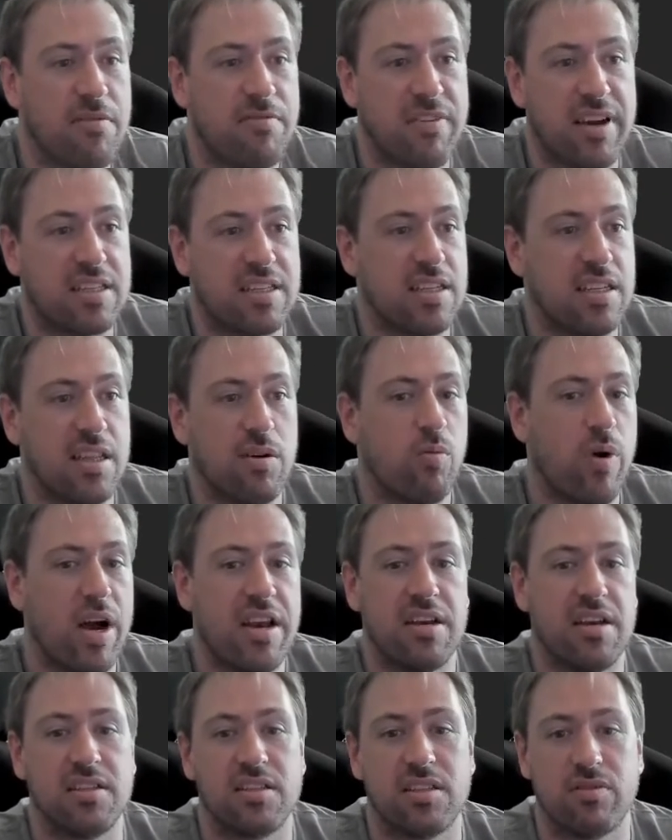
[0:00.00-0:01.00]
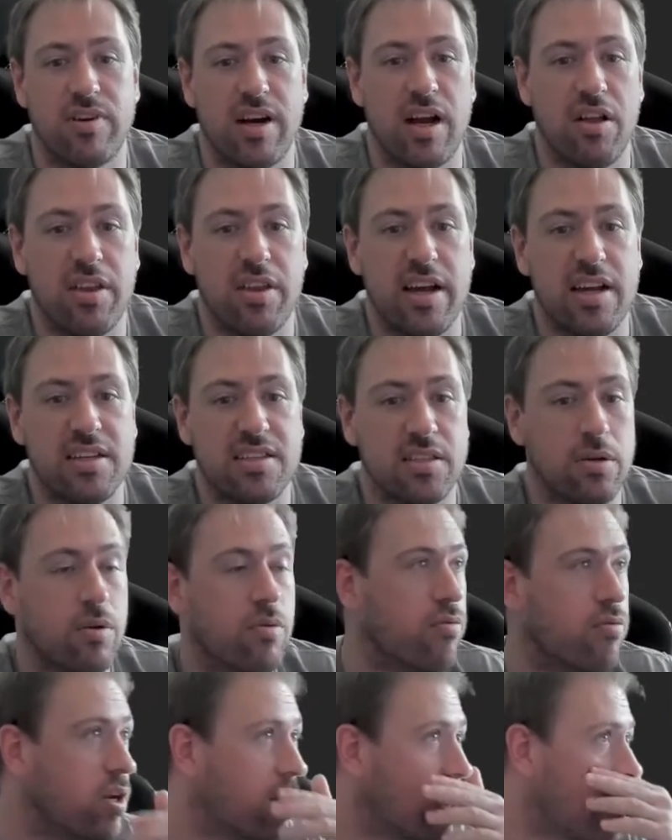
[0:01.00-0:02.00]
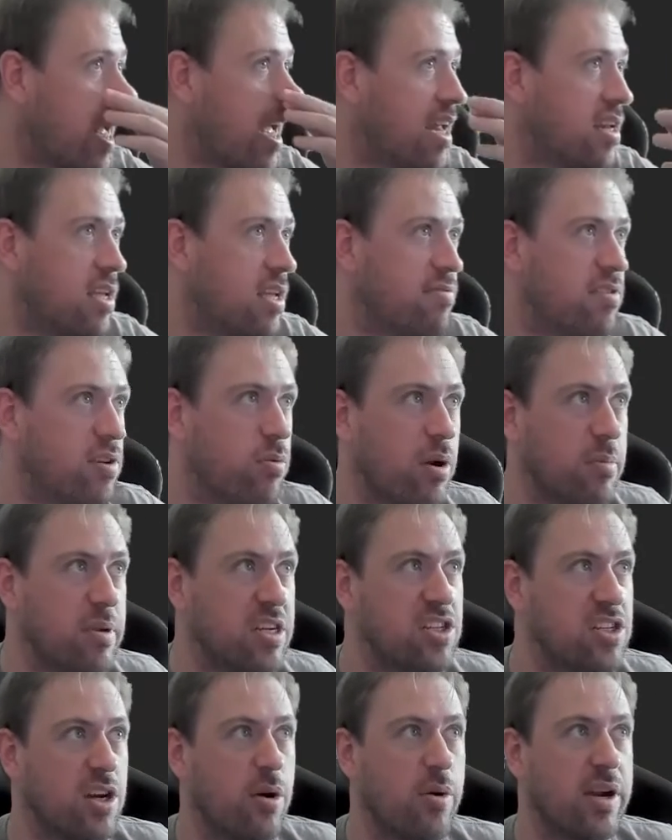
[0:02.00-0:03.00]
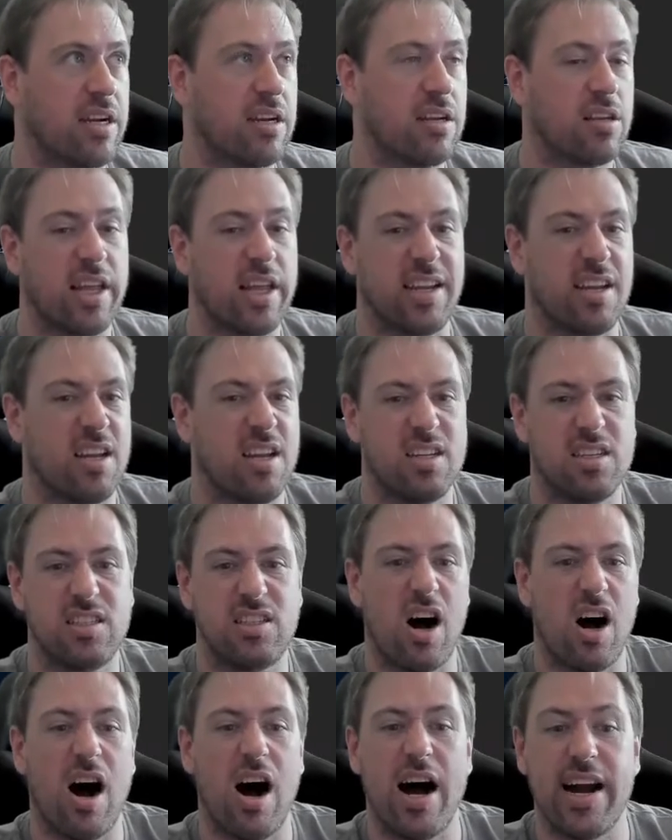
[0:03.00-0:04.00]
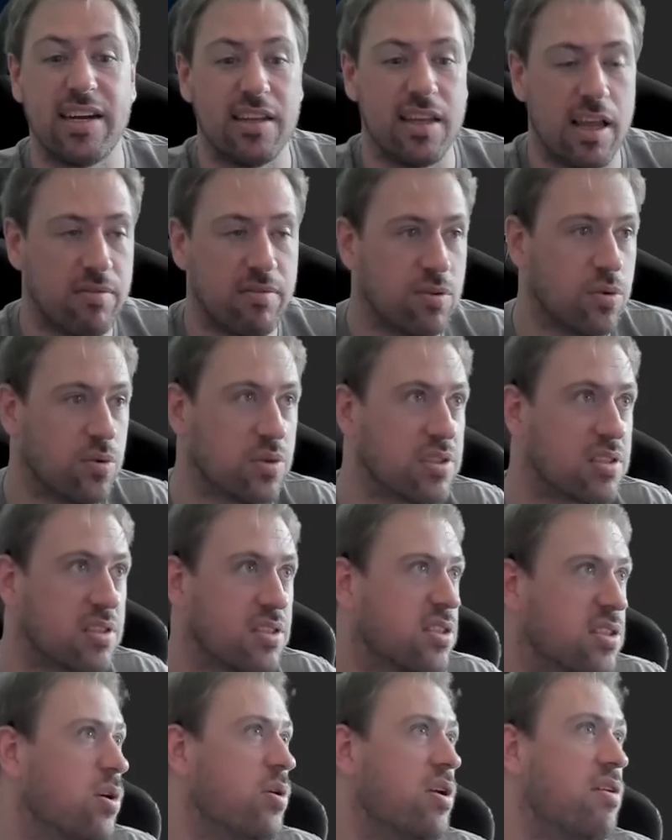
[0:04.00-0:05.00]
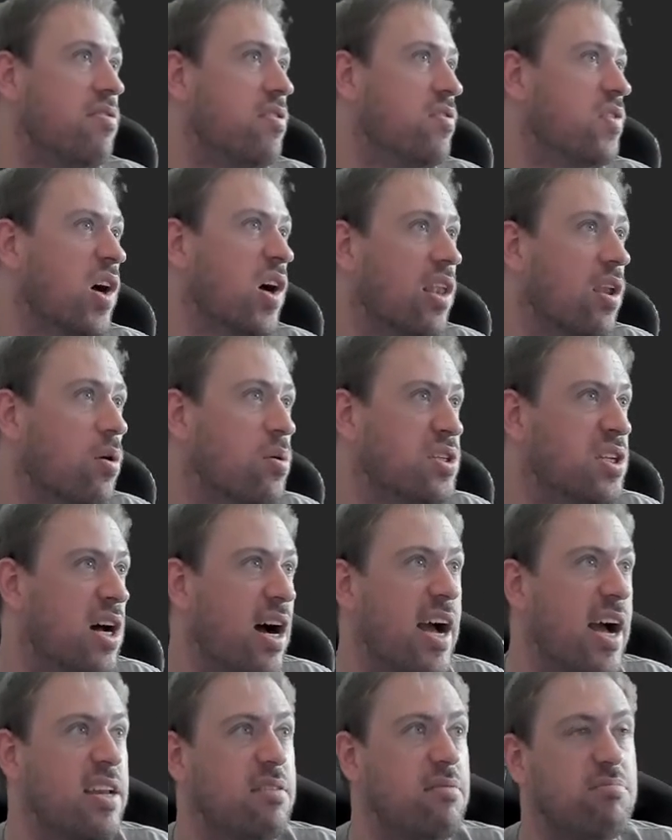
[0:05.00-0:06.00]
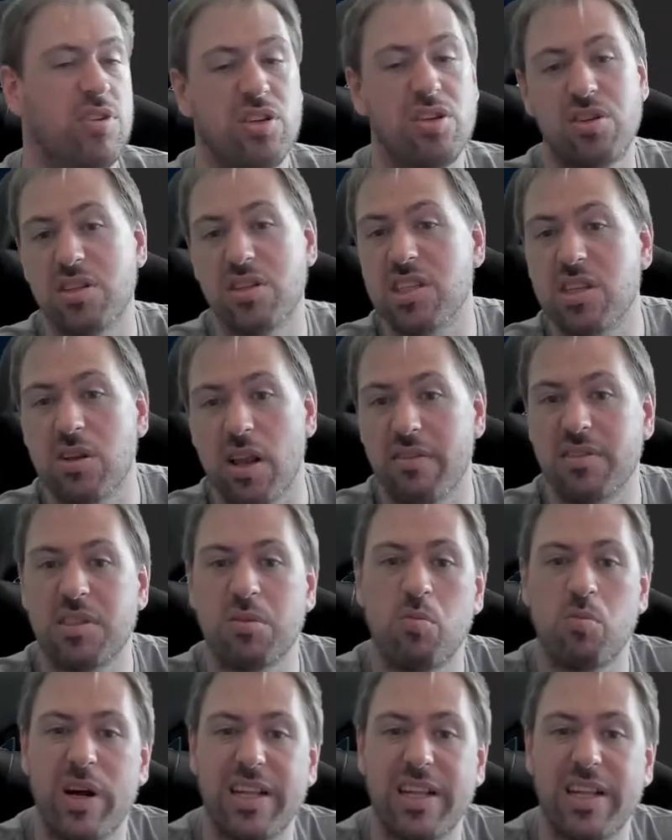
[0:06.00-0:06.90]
affecting the wetness around there. So really handy if you want to be showing like tide levels. So if you've got low tide, you should still have some